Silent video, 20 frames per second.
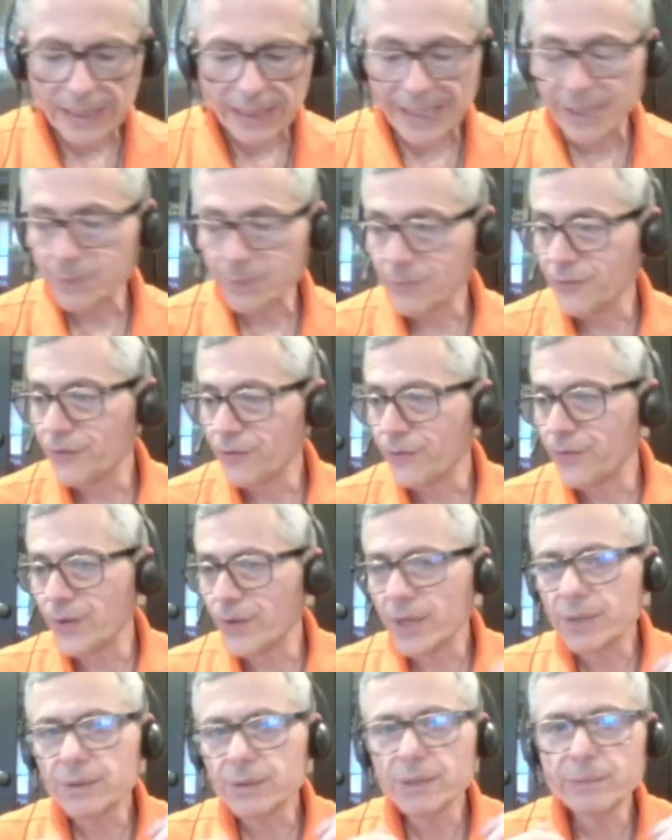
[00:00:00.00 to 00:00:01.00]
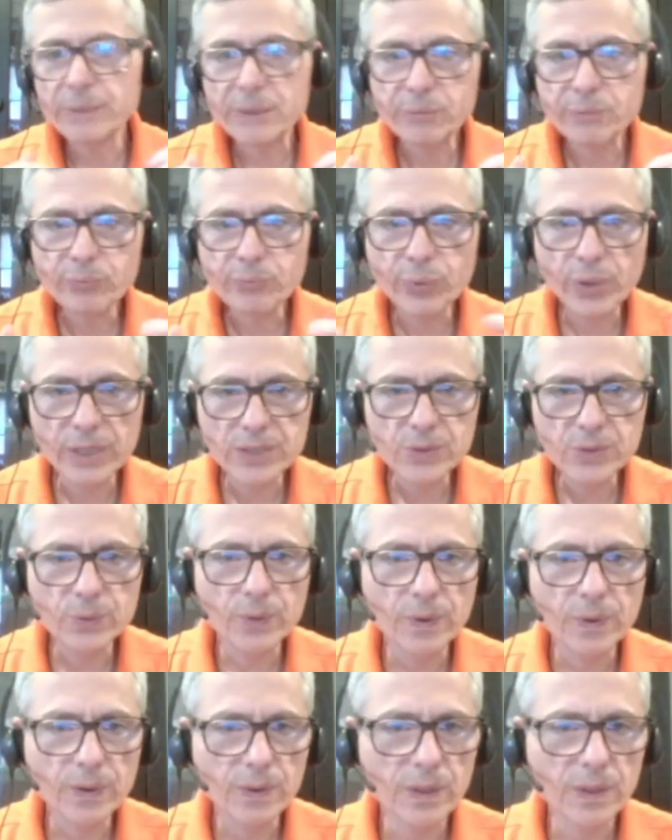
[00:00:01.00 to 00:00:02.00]
I'm very impressed
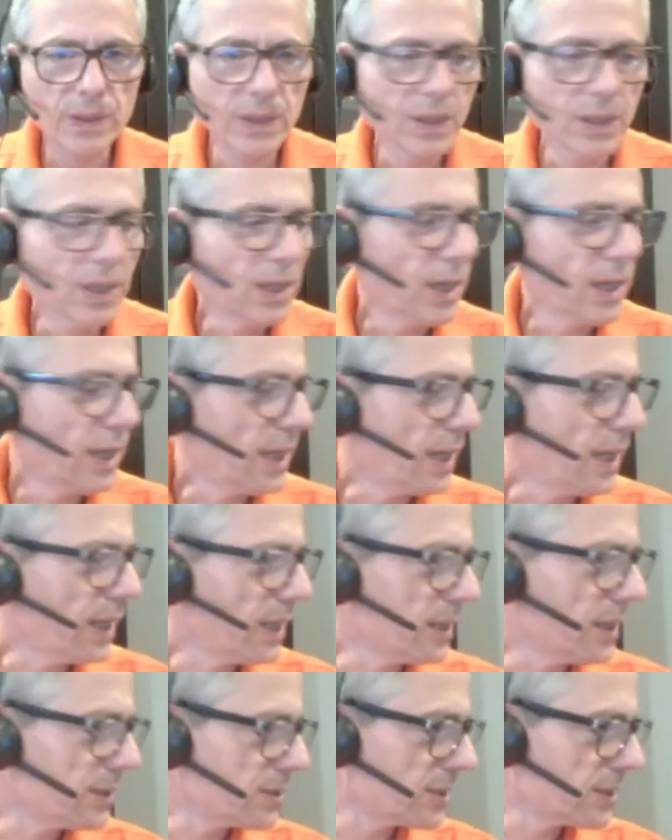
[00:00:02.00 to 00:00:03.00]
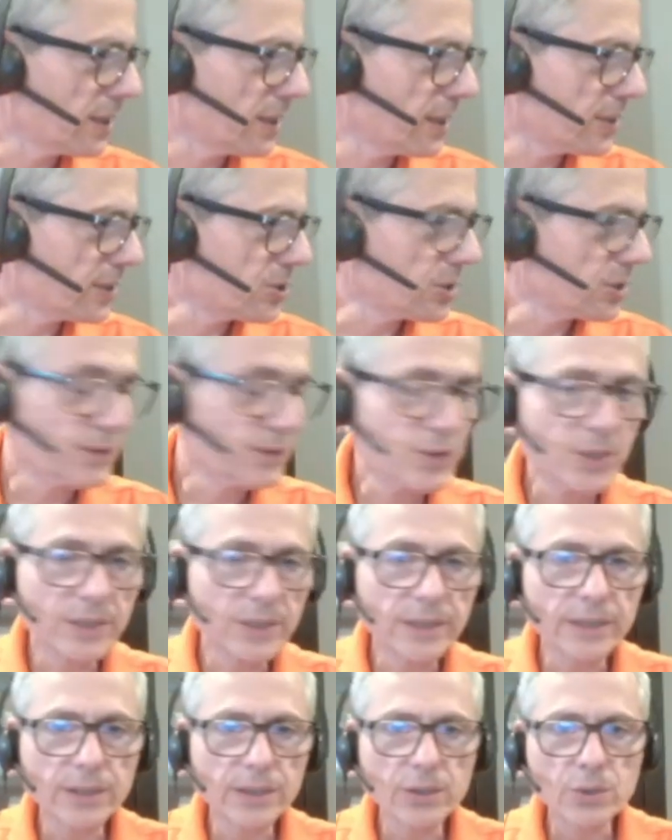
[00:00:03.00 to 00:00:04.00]
with the selection of
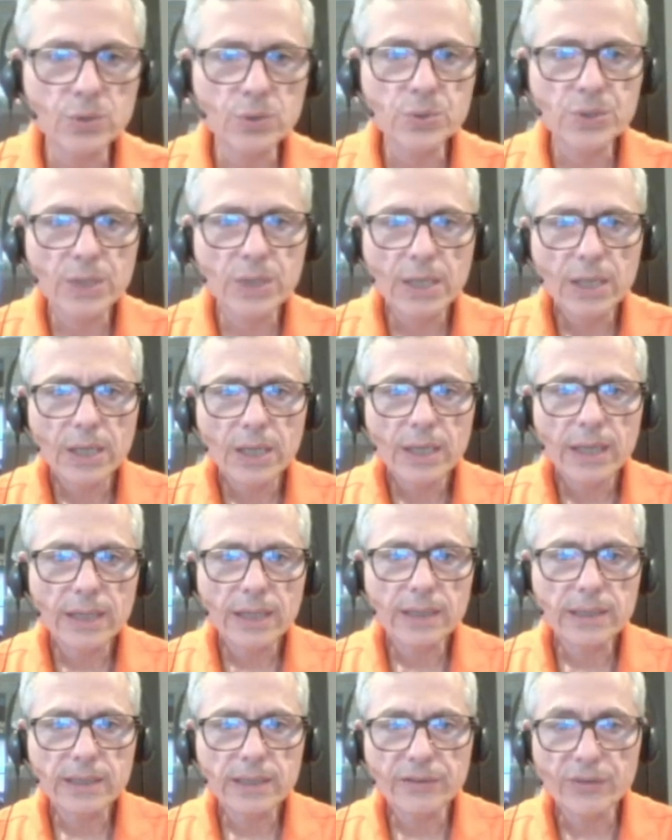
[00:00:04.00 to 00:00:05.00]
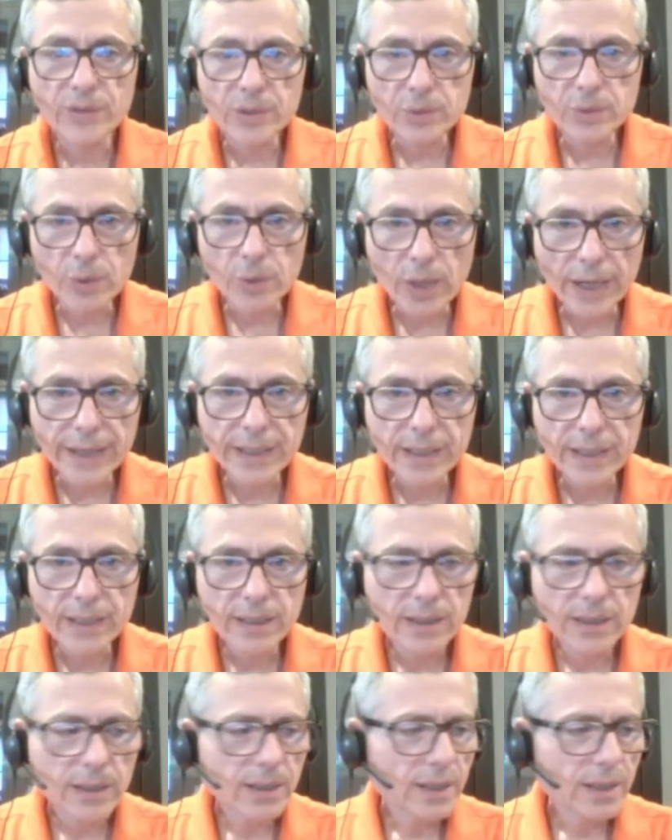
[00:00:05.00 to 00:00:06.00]
scenarios, the
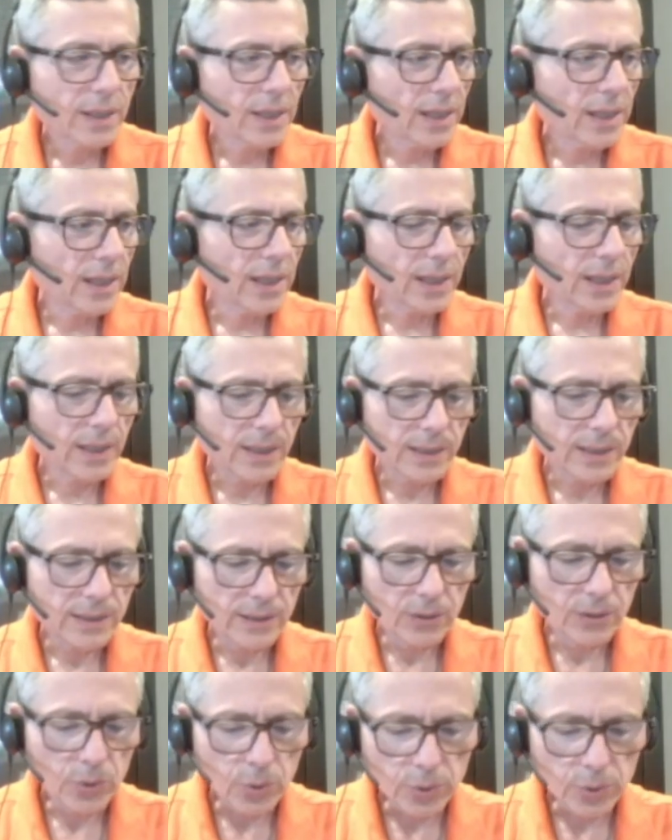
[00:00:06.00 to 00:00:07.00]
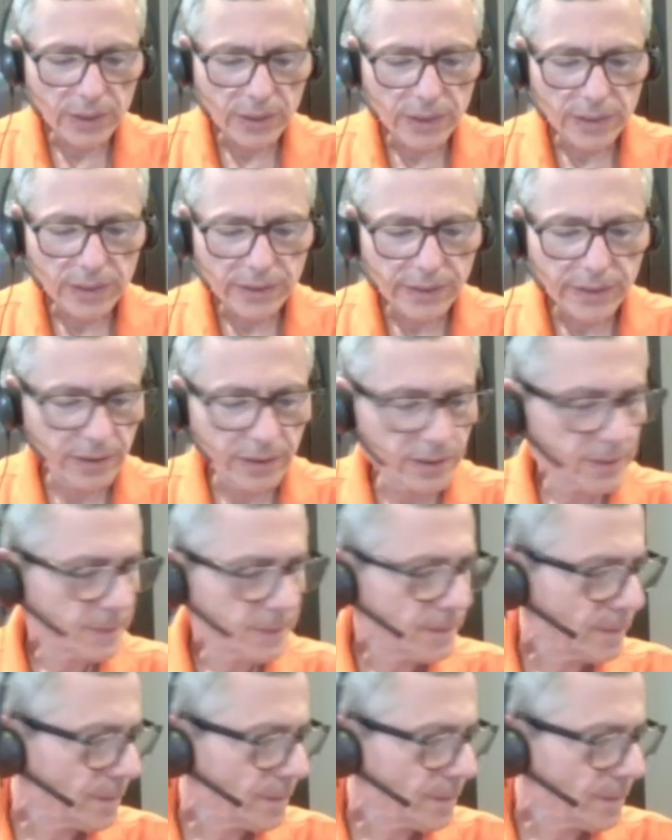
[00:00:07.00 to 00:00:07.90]
variety included in here.